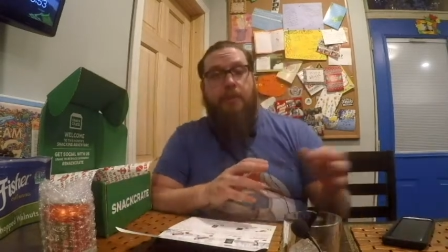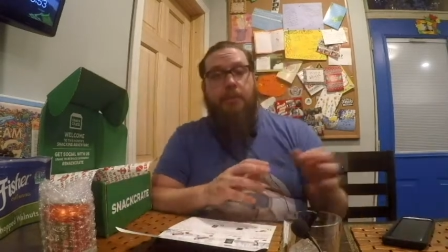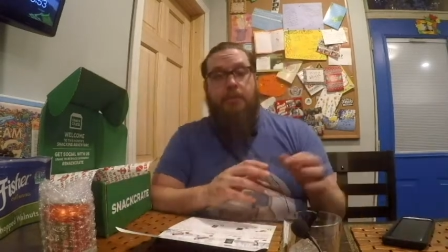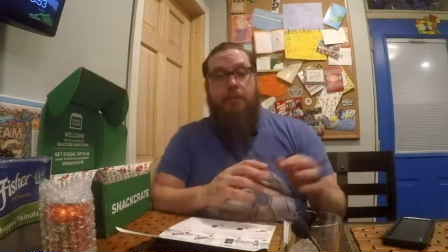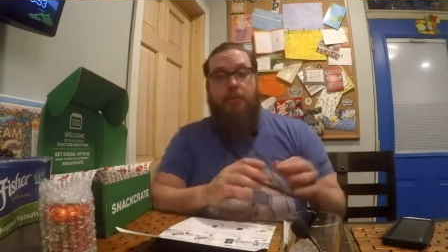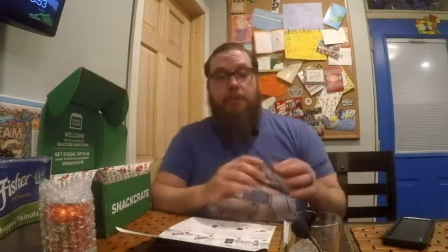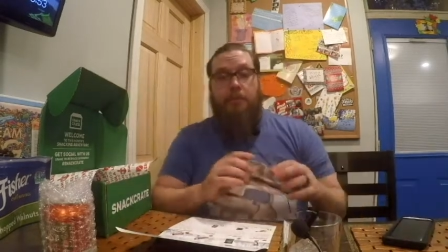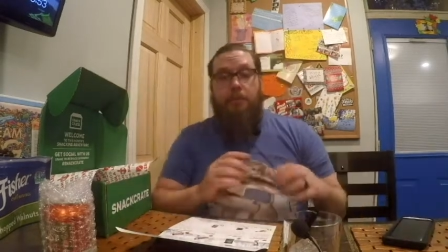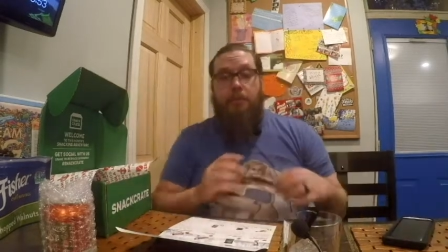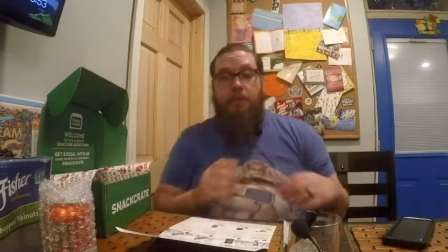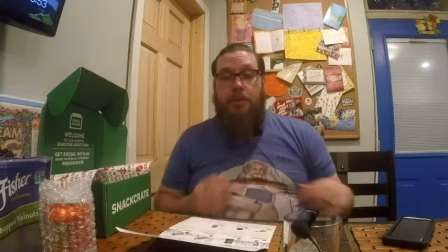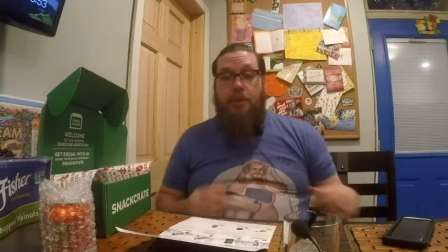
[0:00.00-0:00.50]
course,
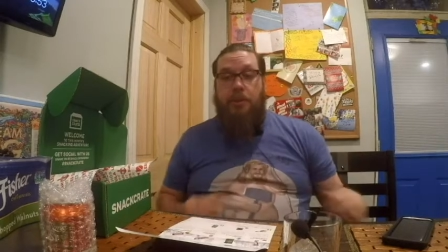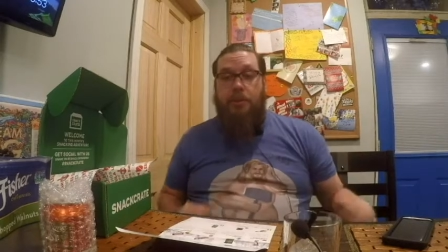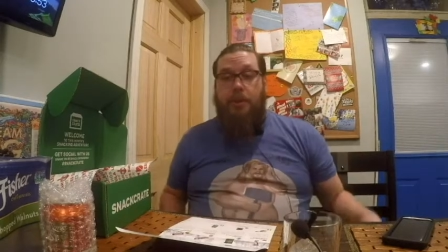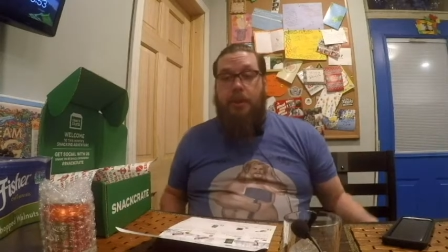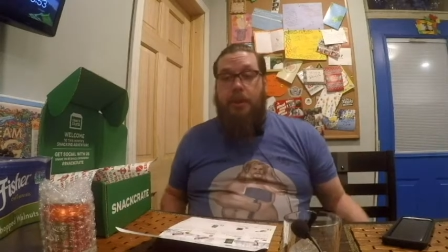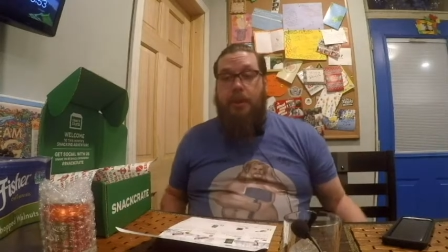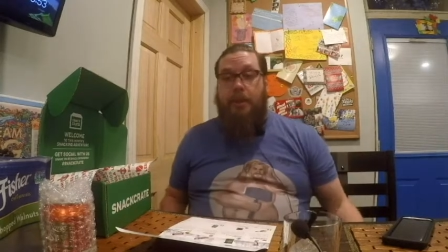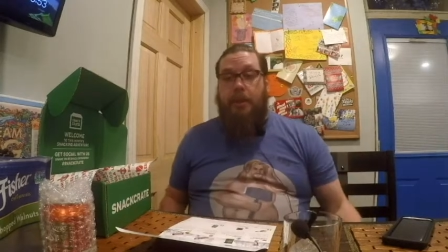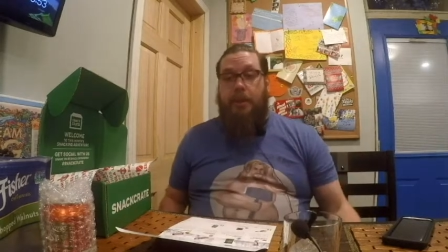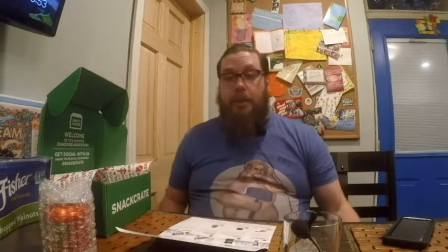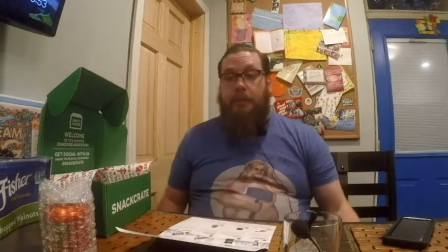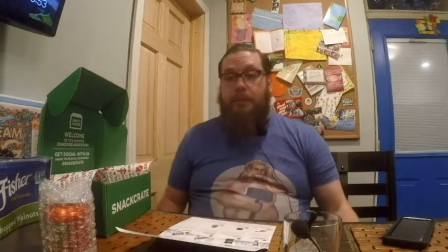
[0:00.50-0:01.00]
was from the
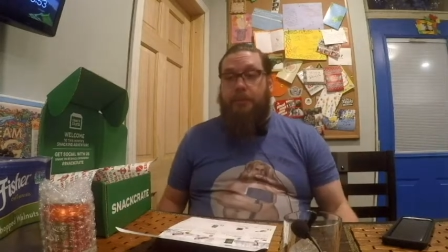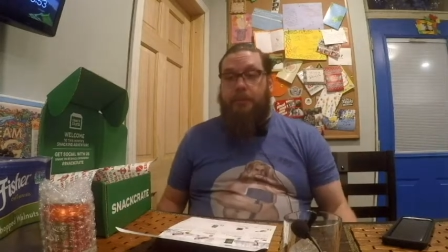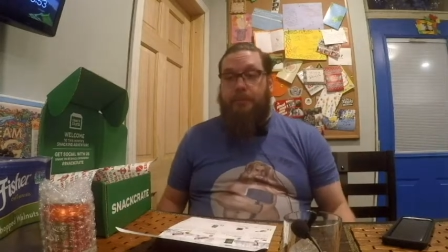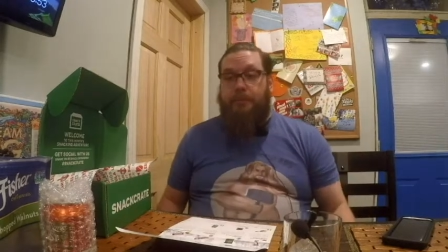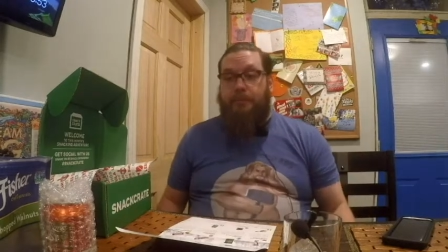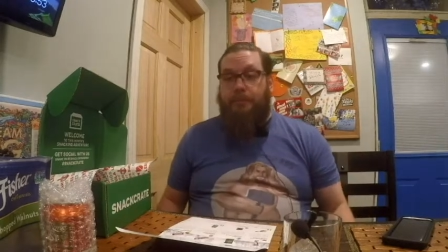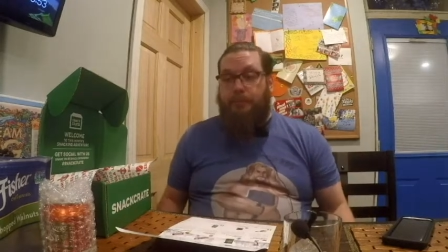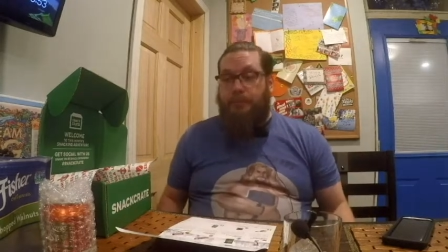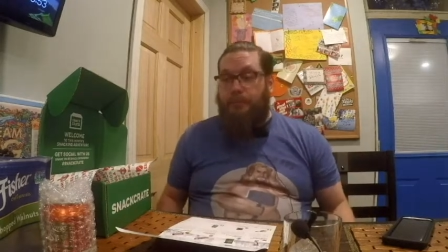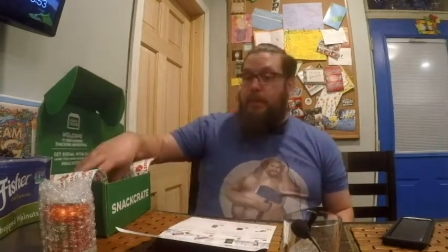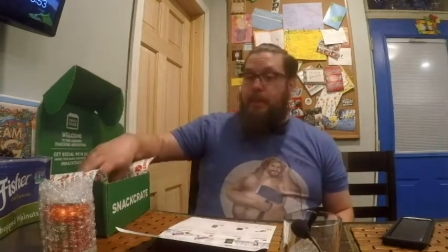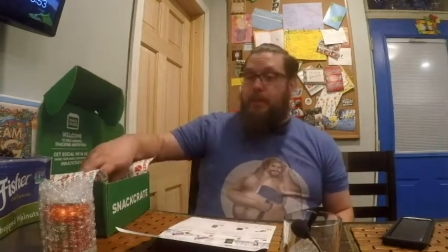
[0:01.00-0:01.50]
UK.
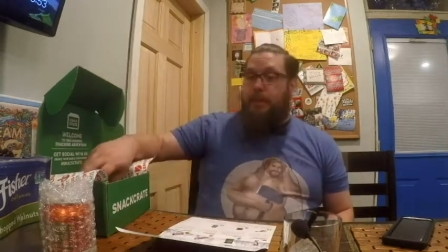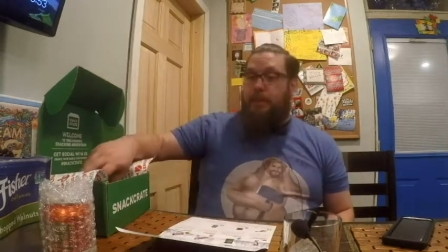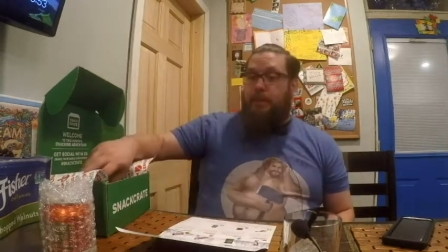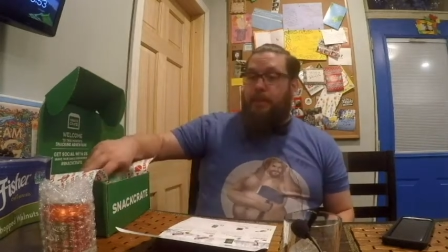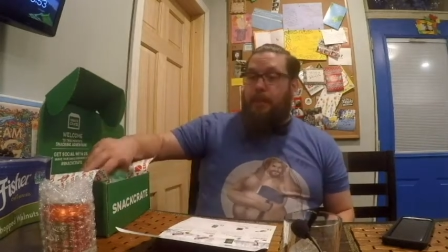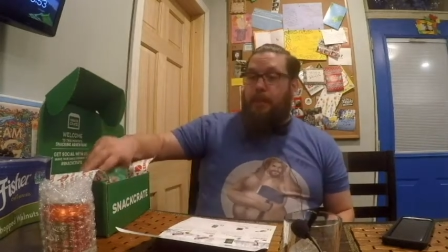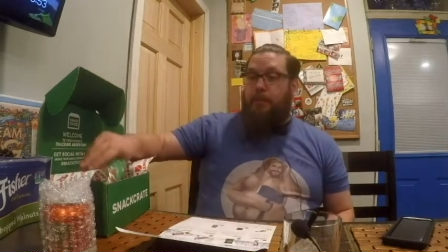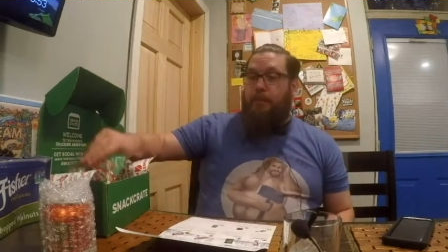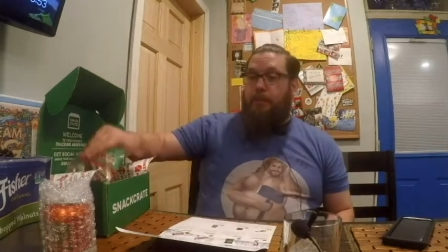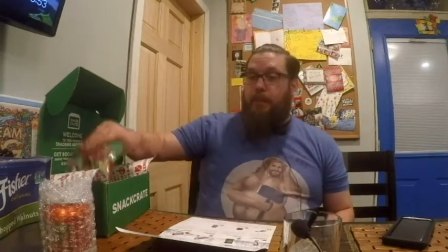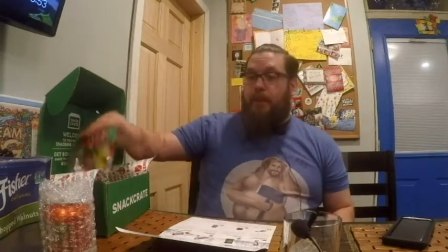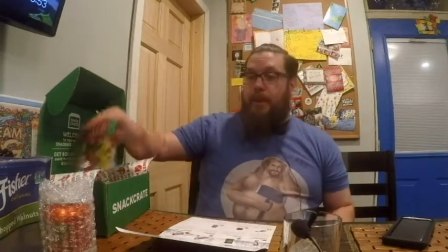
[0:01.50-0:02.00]
Next
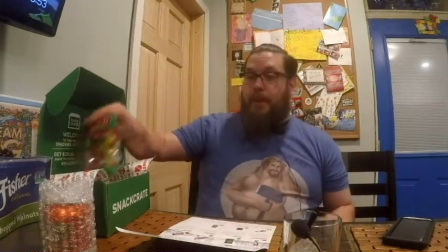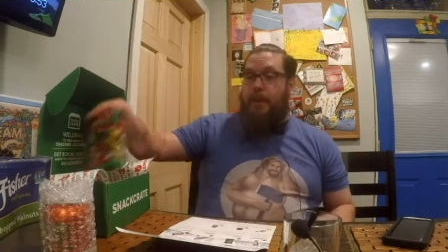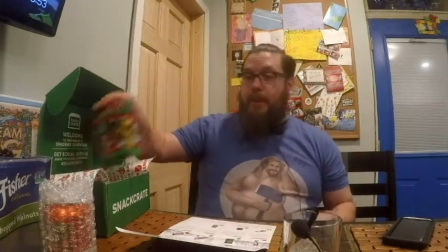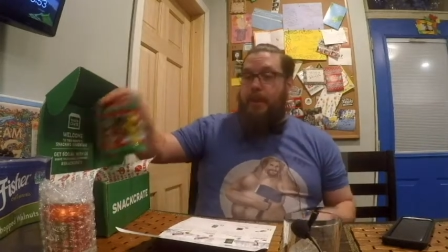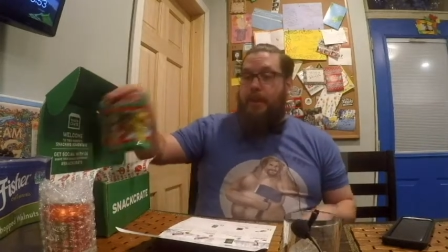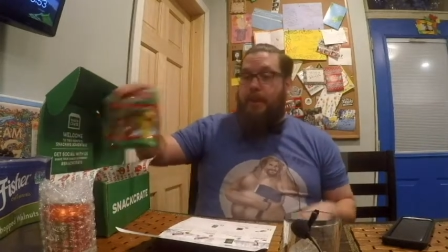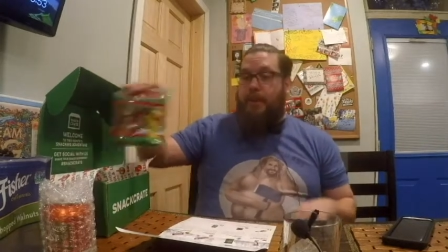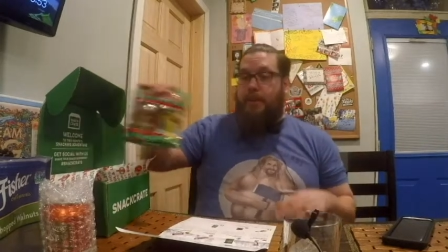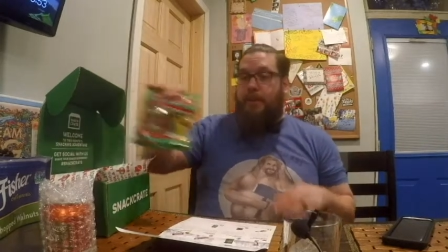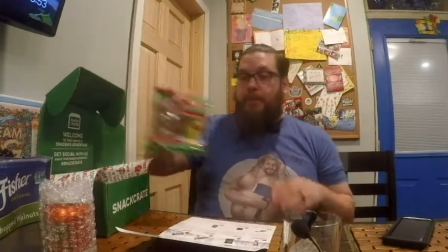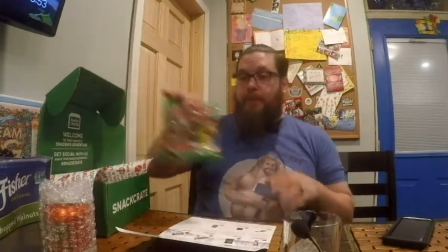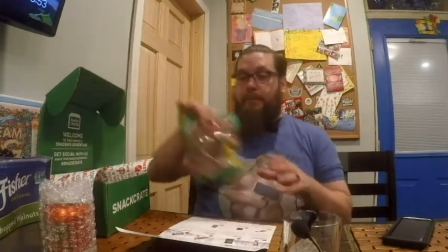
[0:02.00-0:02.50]
up, we
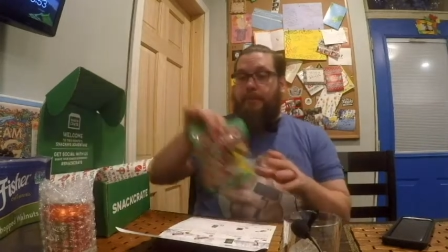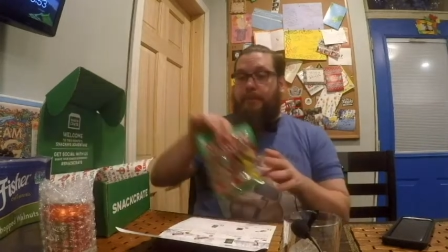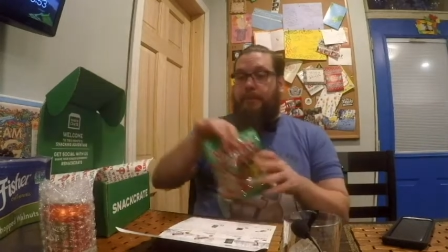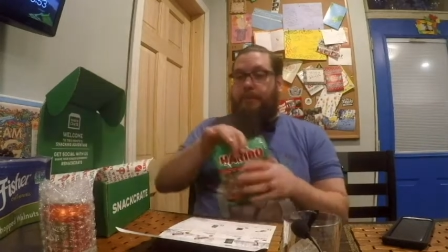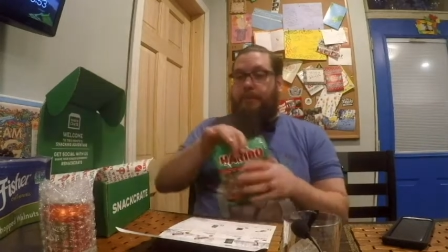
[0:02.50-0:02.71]
have